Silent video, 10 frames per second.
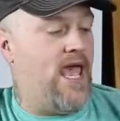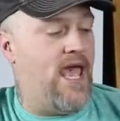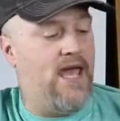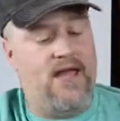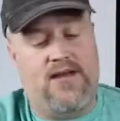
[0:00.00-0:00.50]

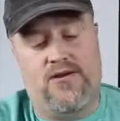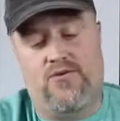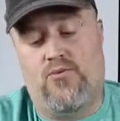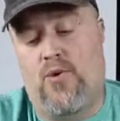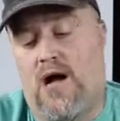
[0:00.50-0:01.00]
and
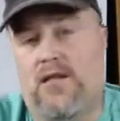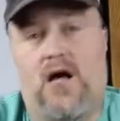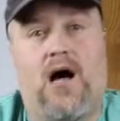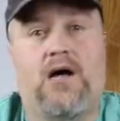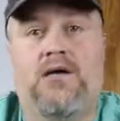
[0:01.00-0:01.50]

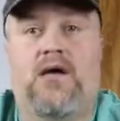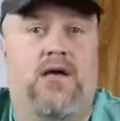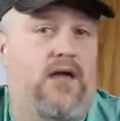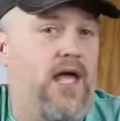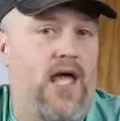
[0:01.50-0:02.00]
voila,
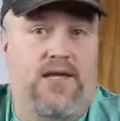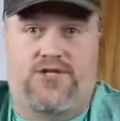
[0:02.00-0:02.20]
it's